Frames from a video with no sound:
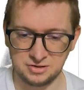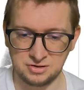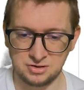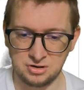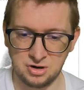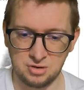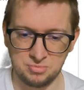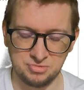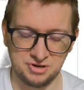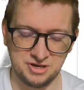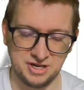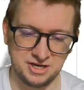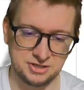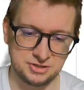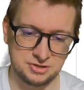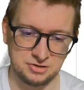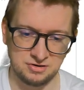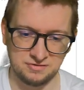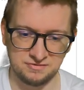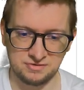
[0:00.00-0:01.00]
a
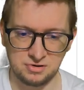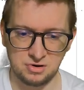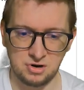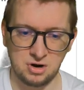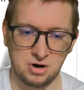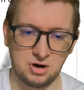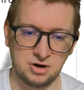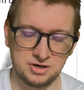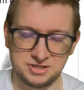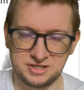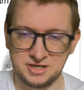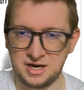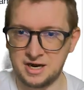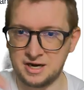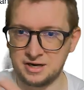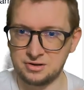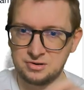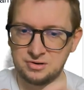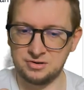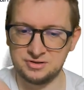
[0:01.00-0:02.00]
combination of cards,
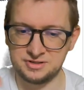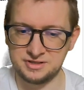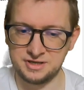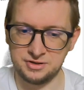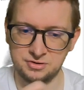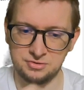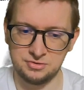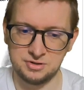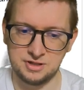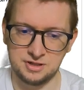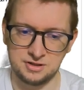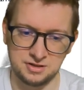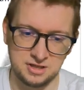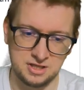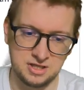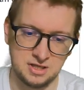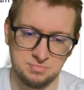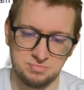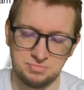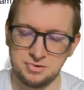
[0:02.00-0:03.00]
icons that
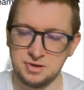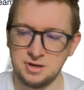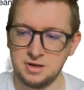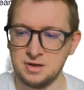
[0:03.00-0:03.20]
keep